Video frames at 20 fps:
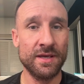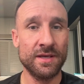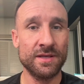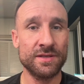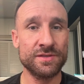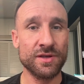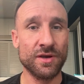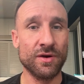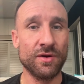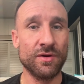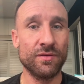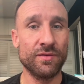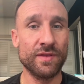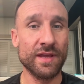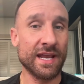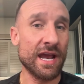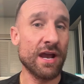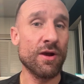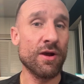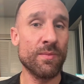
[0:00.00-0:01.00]
So, the
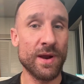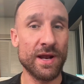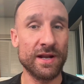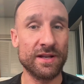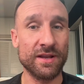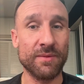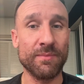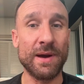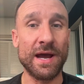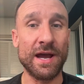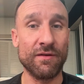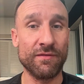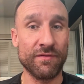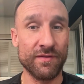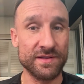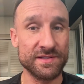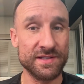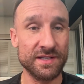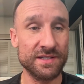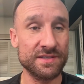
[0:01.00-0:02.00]
chiropractic
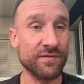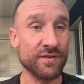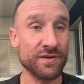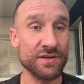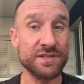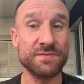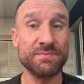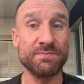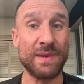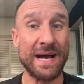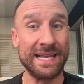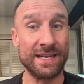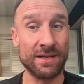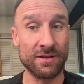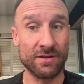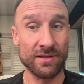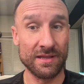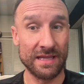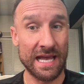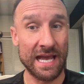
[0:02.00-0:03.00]
biophysics for
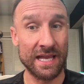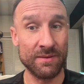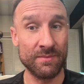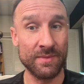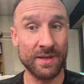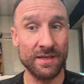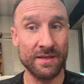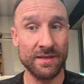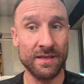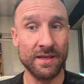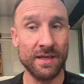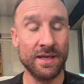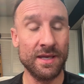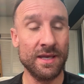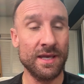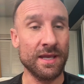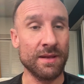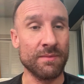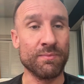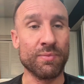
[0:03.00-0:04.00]
spinal alignment
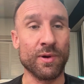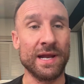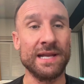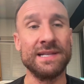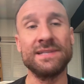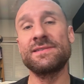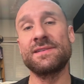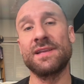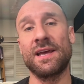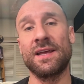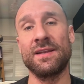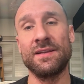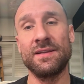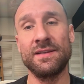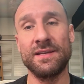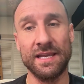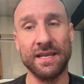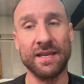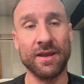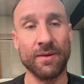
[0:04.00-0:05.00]
and brainstem
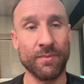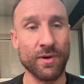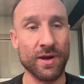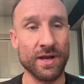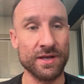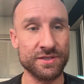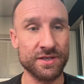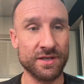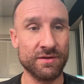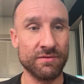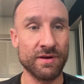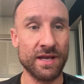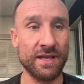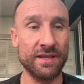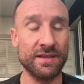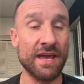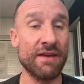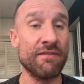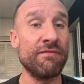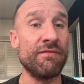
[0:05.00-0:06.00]
decompression, right?
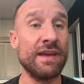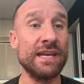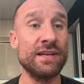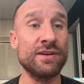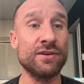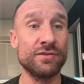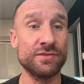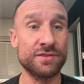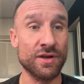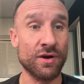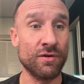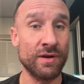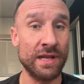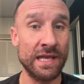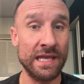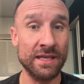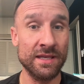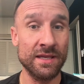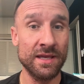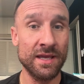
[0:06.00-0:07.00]
That vagal
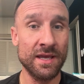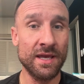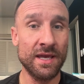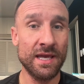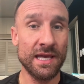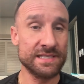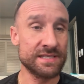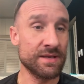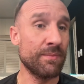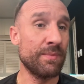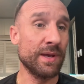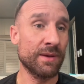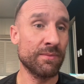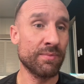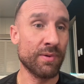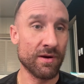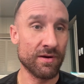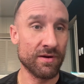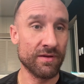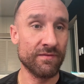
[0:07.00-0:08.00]
toning is a big
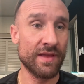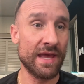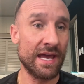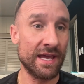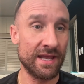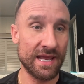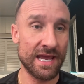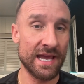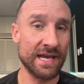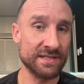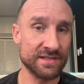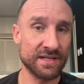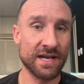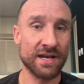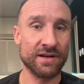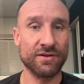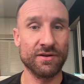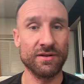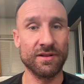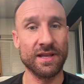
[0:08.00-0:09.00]
part of that, as
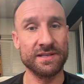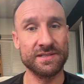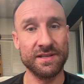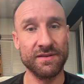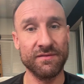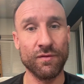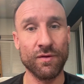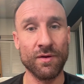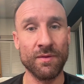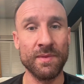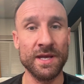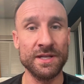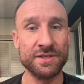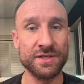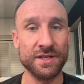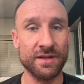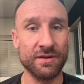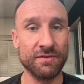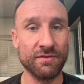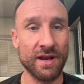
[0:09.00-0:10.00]
Dr. Alessi
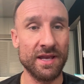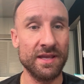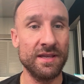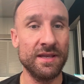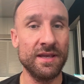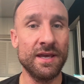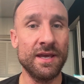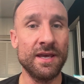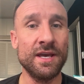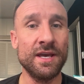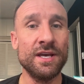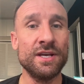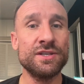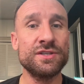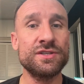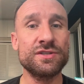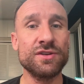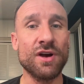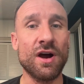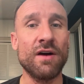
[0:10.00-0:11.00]
mentioned, right?
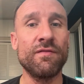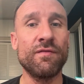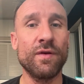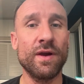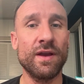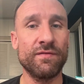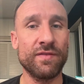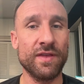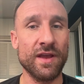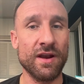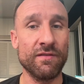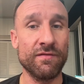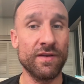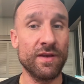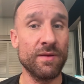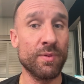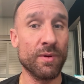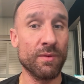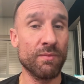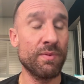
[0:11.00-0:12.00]
Soft wave therapy
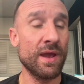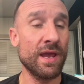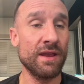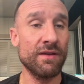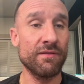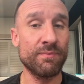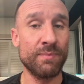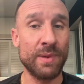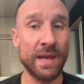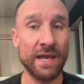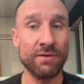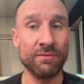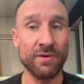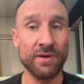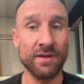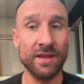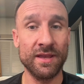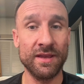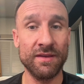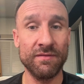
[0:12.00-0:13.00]
for pain
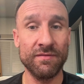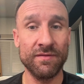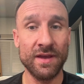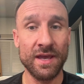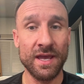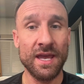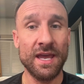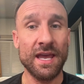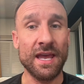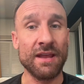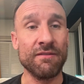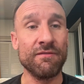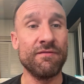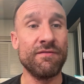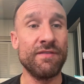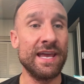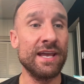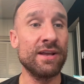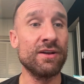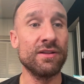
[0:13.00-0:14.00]
relief and
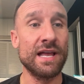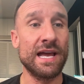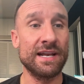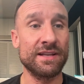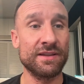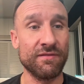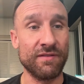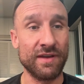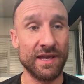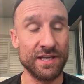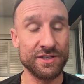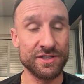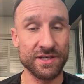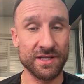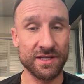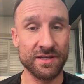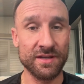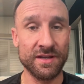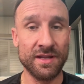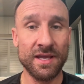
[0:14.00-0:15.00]
vagal
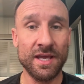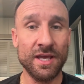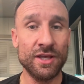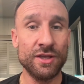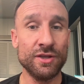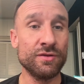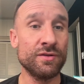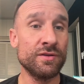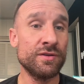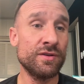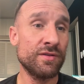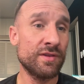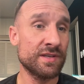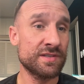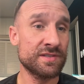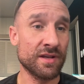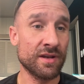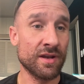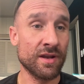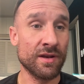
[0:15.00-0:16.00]
activation. You can do
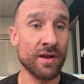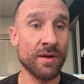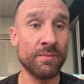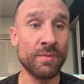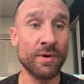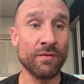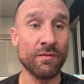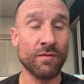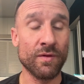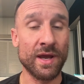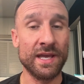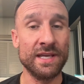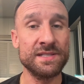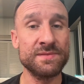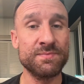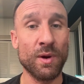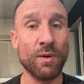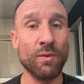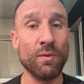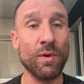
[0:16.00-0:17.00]
this in a number of ways,
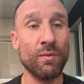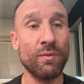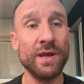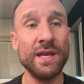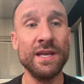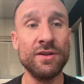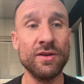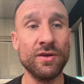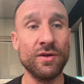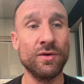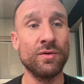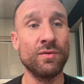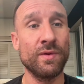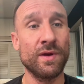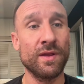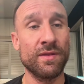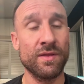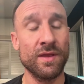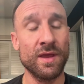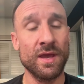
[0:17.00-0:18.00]
but what we do
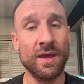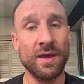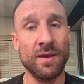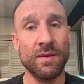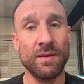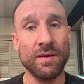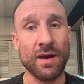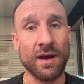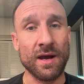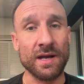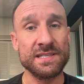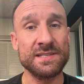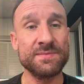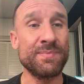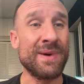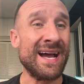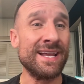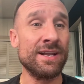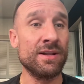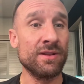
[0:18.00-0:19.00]
with
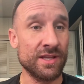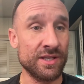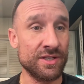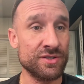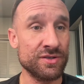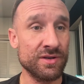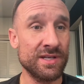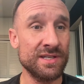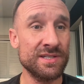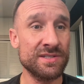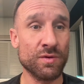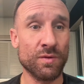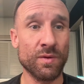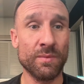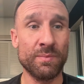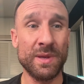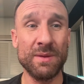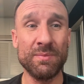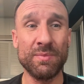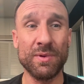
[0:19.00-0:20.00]
spinal injuries or where
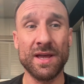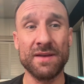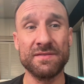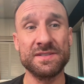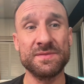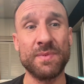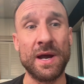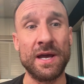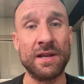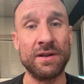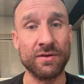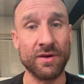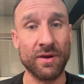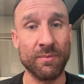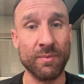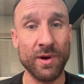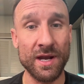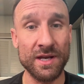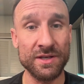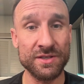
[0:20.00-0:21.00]
people have spinal
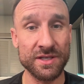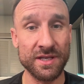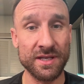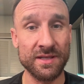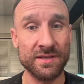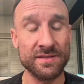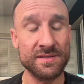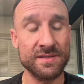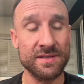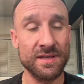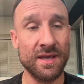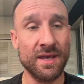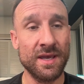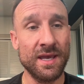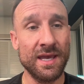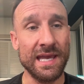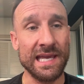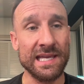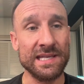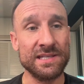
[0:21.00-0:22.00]
compressions
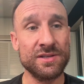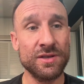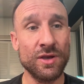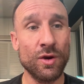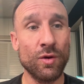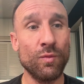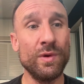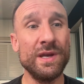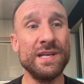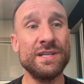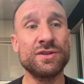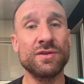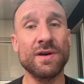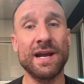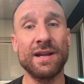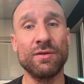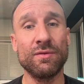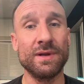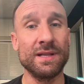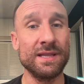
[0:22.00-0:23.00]
is we try
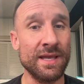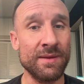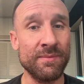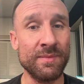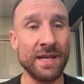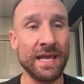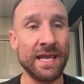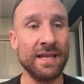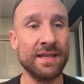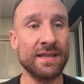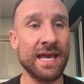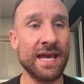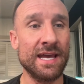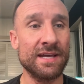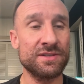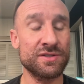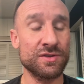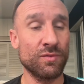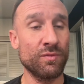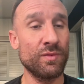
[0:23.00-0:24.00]
to eliminate
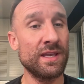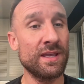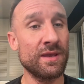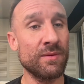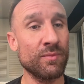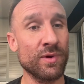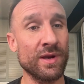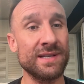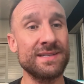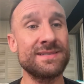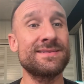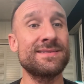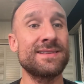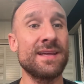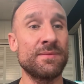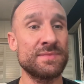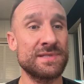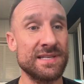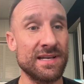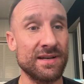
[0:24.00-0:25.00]
that so we can bring
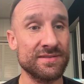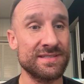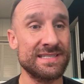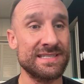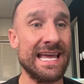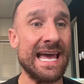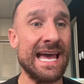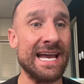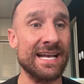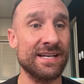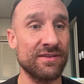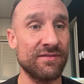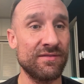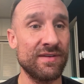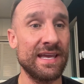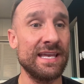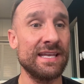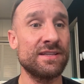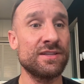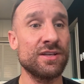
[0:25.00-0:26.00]
stem cells to
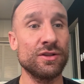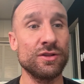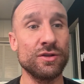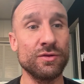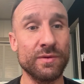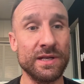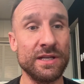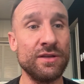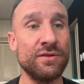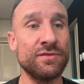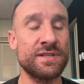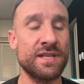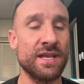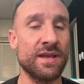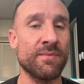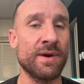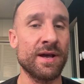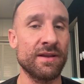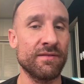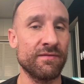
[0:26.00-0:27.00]
activate to reduce the
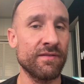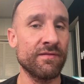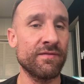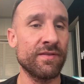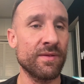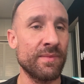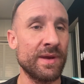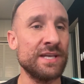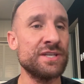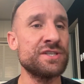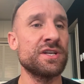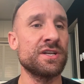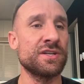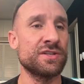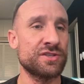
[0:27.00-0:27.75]
amount of inflammation and